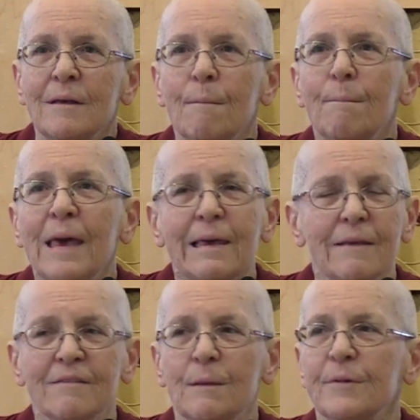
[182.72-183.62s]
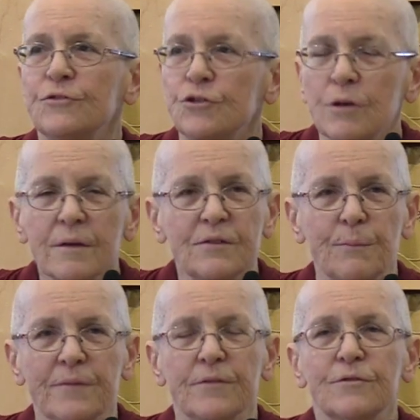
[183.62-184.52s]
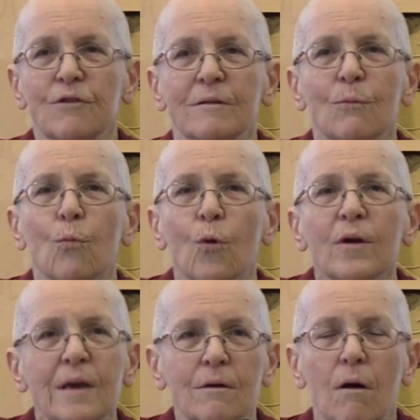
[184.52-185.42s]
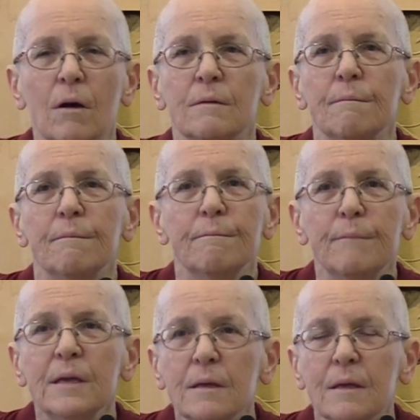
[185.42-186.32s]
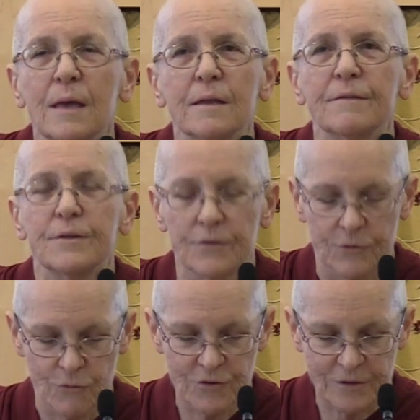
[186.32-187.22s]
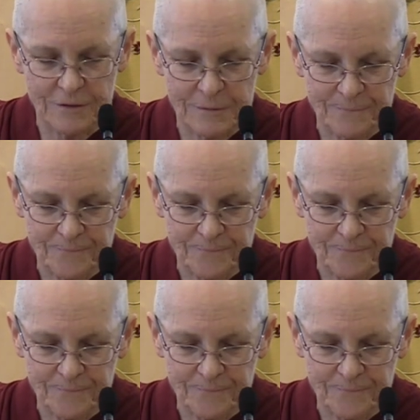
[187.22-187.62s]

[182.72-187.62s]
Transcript: making some adjustments and start working on mitigating the distortions.